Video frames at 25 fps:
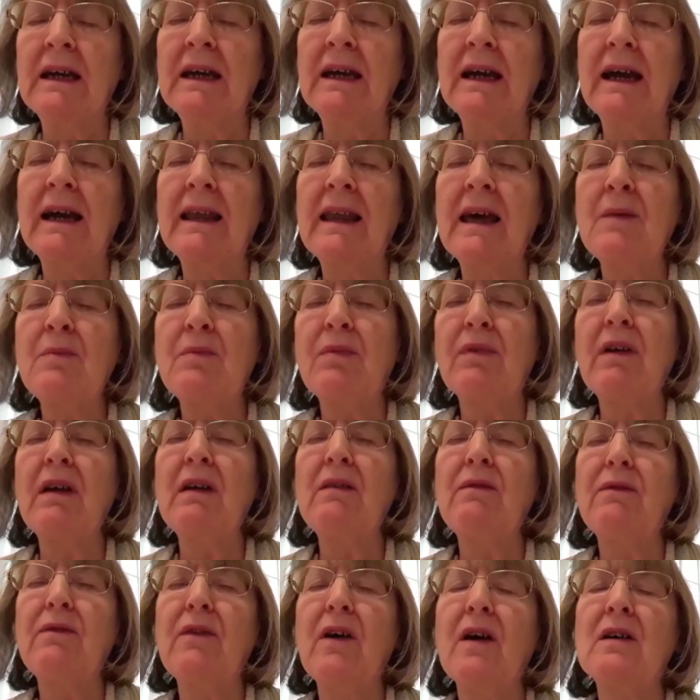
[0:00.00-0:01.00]
And I pray,
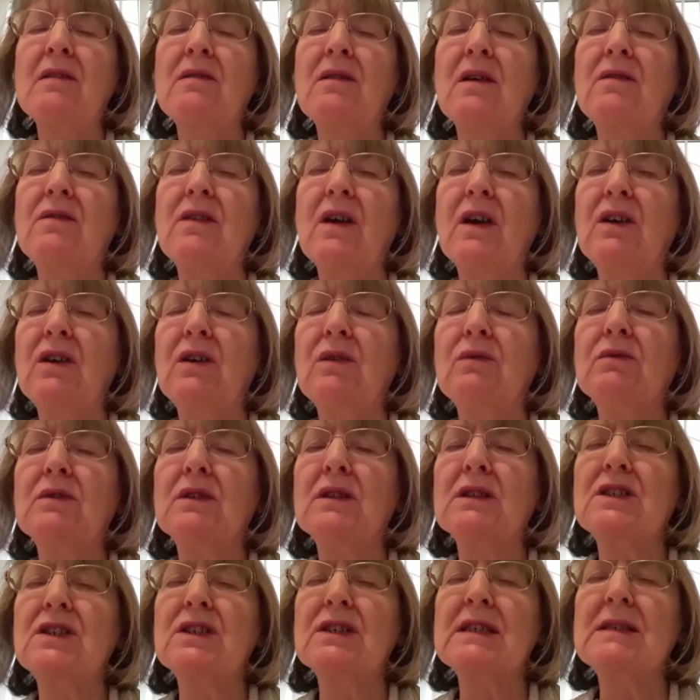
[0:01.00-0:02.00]
Father, that you will
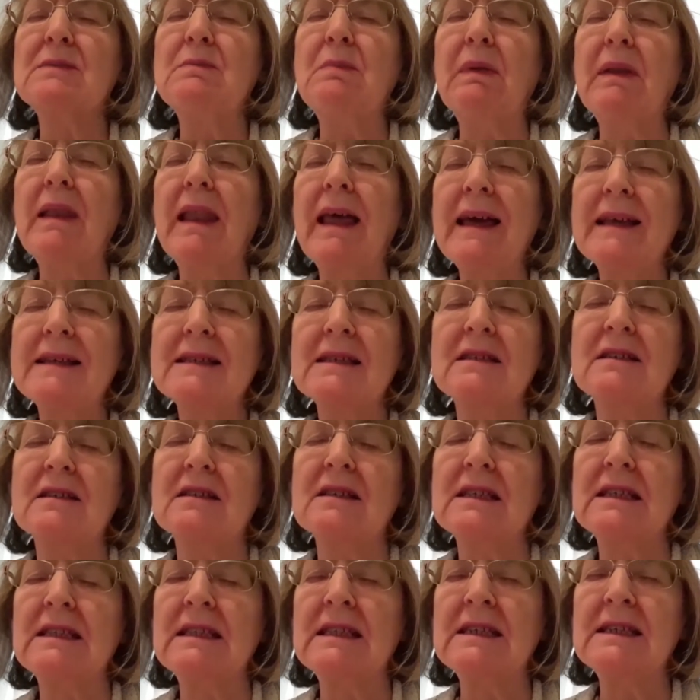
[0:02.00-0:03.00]
just bless us
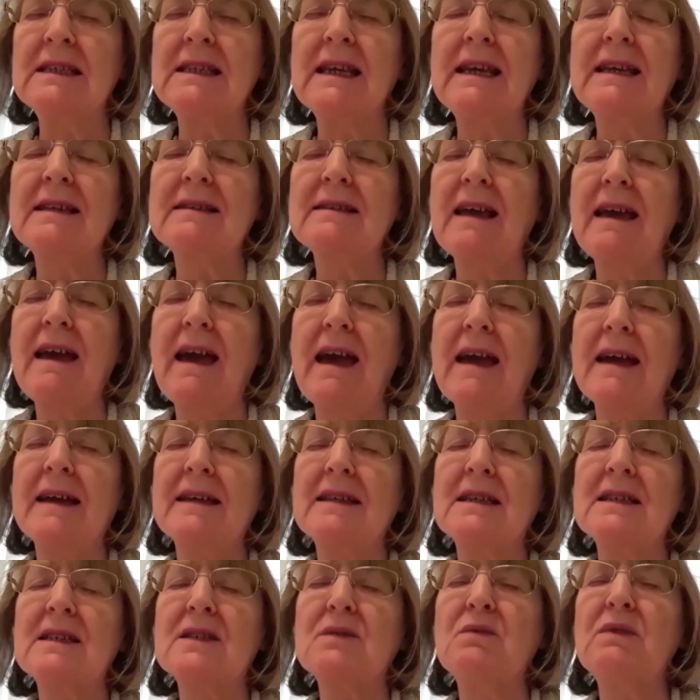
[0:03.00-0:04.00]
in the days ahead
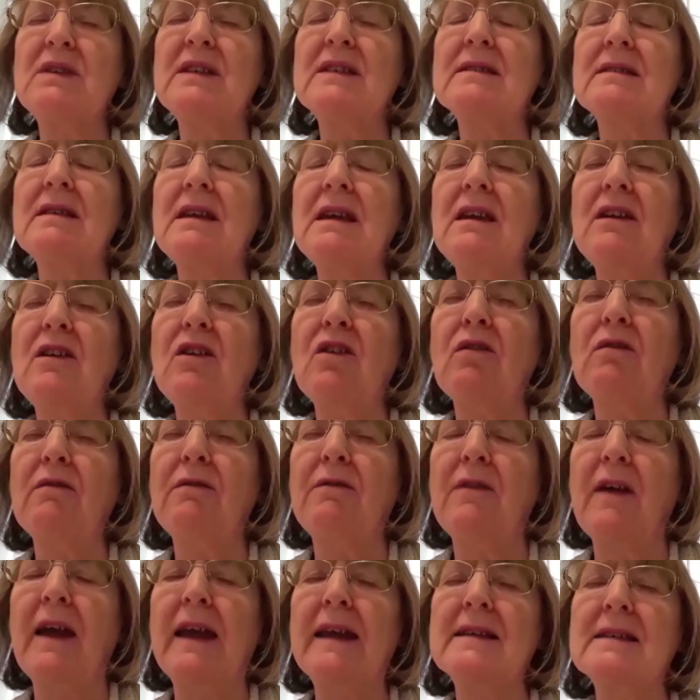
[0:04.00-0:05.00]
as we seek your
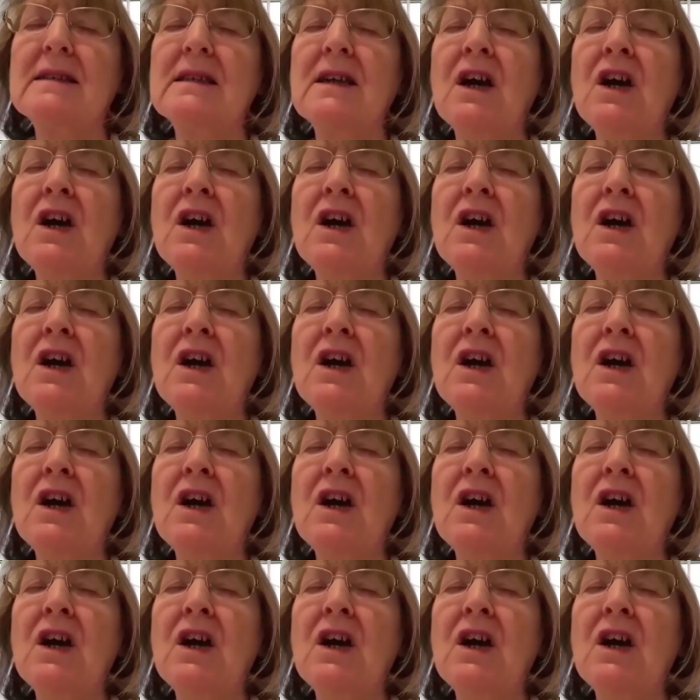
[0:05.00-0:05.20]
face,